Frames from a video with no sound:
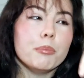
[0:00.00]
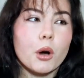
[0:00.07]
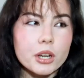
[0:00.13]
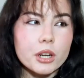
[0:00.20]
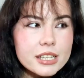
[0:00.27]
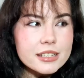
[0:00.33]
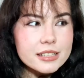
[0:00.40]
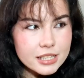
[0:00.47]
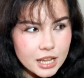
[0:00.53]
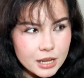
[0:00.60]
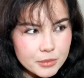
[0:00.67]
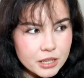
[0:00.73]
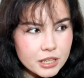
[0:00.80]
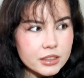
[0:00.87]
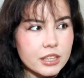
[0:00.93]
body
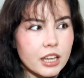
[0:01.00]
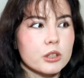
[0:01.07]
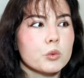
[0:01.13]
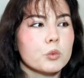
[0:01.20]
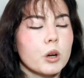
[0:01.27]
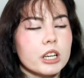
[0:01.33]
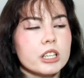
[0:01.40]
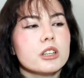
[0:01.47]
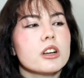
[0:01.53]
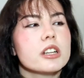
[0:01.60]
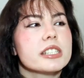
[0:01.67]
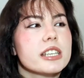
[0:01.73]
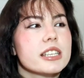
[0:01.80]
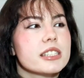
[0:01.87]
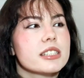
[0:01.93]
slamming that one
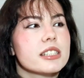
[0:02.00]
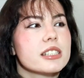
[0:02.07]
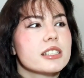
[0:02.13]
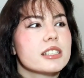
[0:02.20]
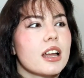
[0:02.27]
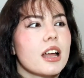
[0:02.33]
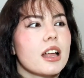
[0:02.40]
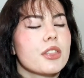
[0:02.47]
contestant,